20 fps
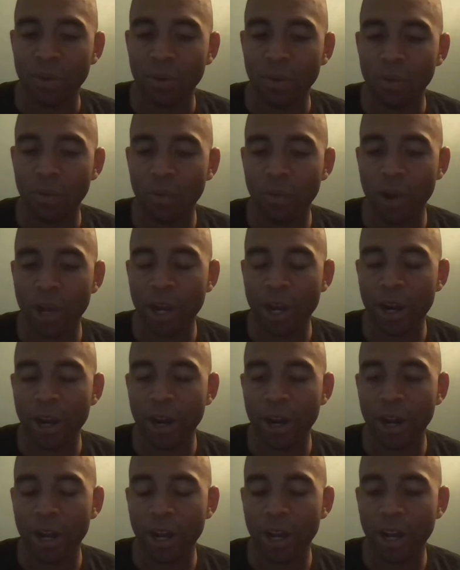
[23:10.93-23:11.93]

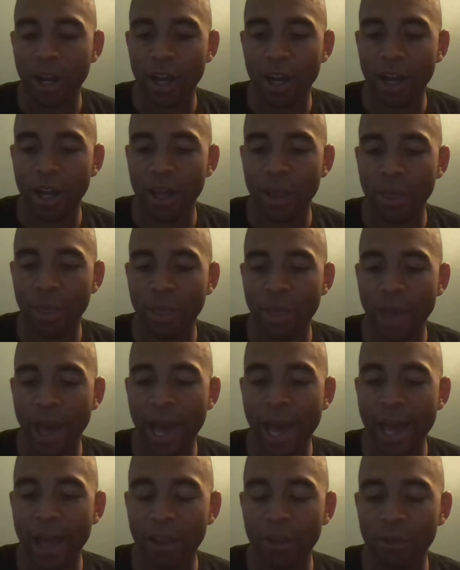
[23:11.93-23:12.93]
where
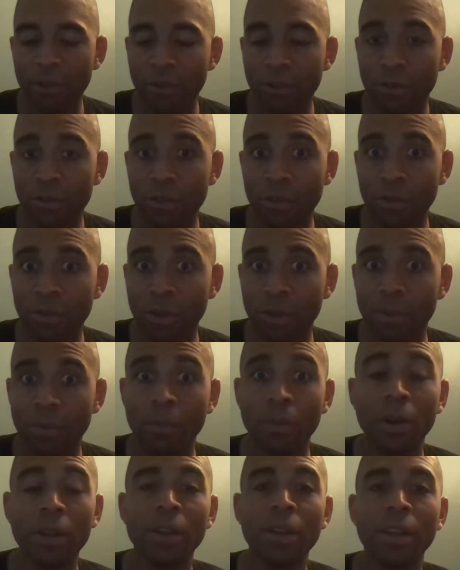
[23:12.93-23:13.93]
it was like
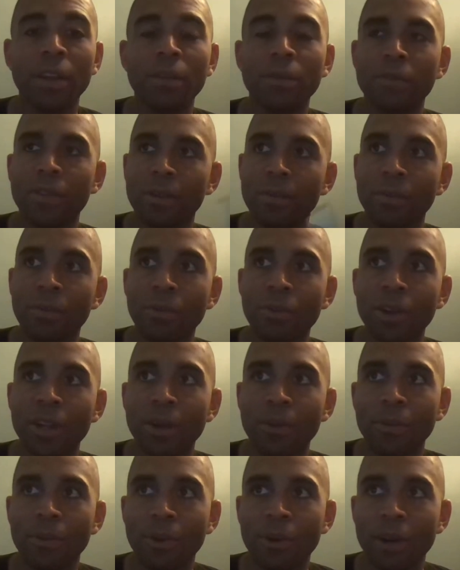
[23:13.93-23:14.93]
Monday, it was like
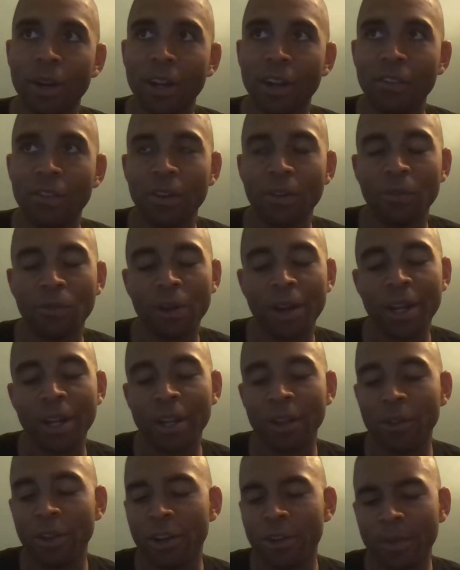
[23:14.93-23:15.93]
morning at work. I started writing
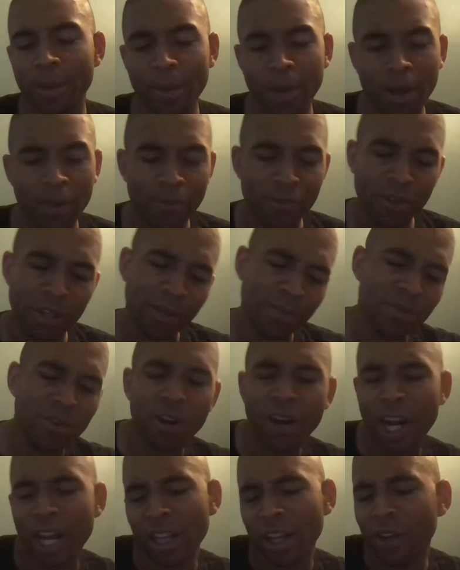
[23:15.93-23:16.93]
a letter to my mom saying, I'm
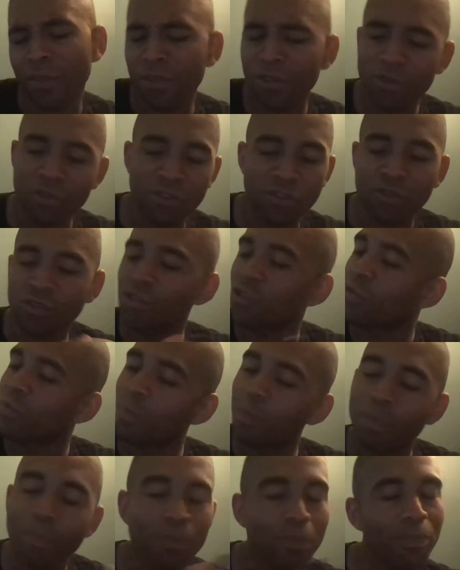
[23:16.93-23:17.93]
sorry, I love you. Just
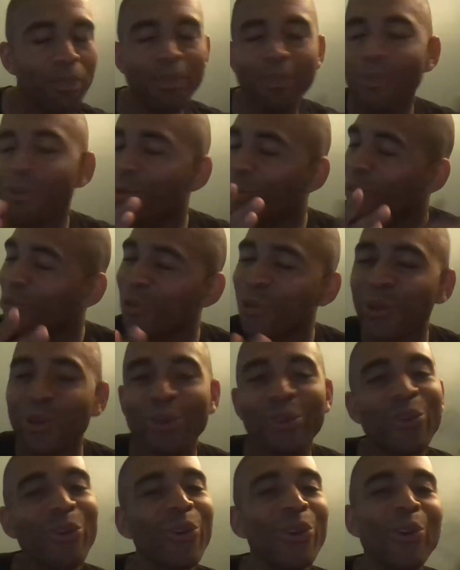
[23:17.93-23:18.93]

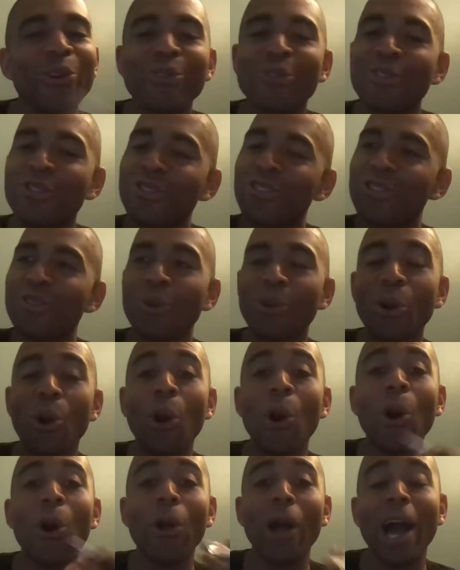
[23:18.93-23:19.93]
going
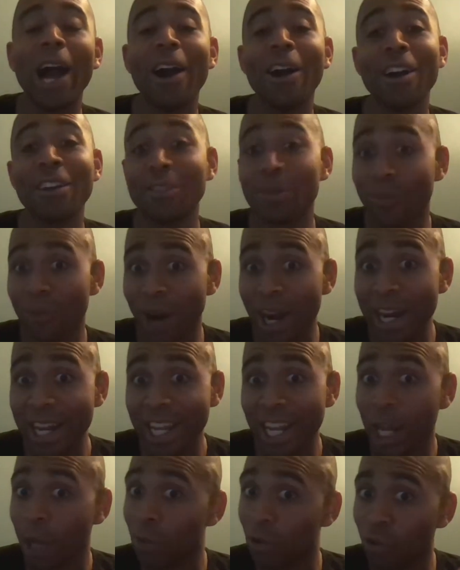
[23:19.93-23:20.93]
all out. As I'm
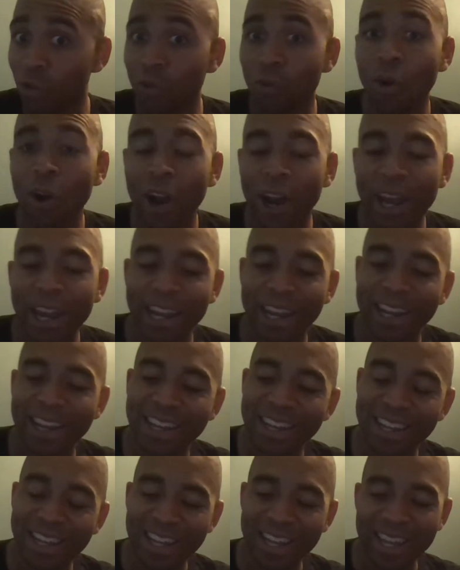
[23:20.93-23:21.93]
writing it, I'm crying.
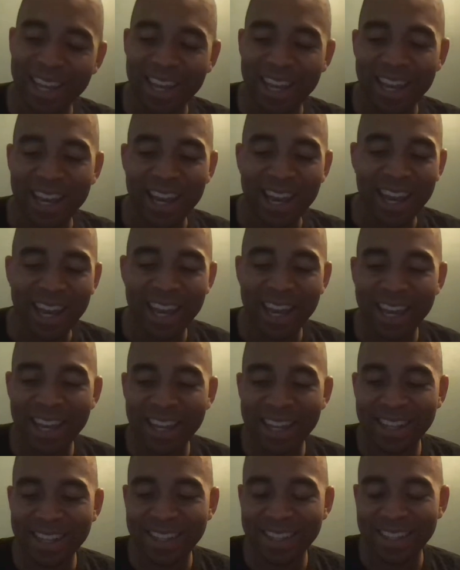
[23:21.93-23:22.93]

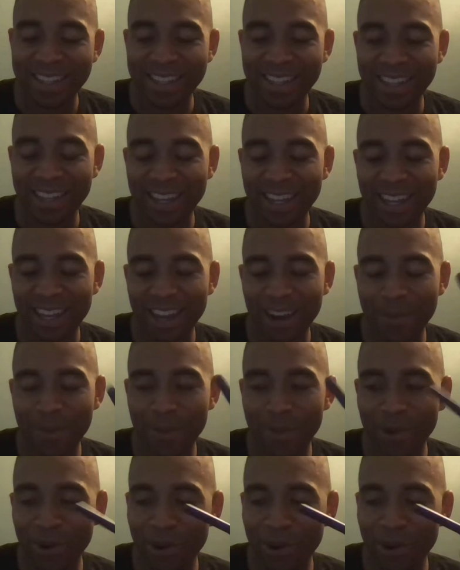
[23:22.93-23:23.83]
And I remember